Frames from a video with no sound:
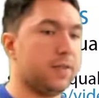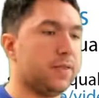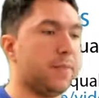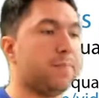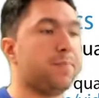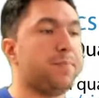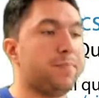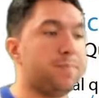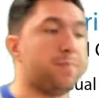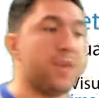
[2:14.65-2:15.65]
the
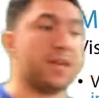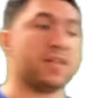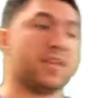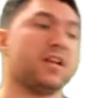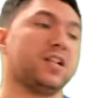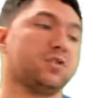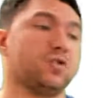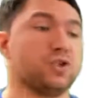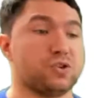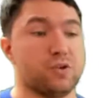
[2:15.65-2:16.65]
peak signal to
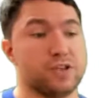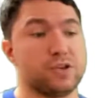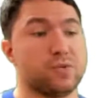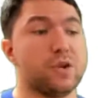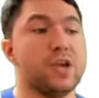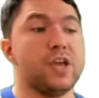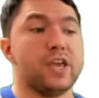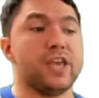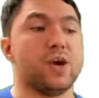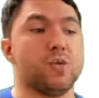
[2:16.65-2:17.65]
noise ratio,
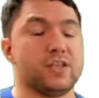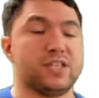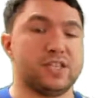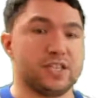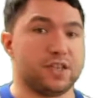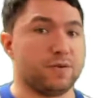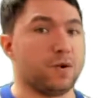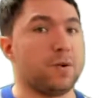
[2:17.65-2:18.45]
in which instead of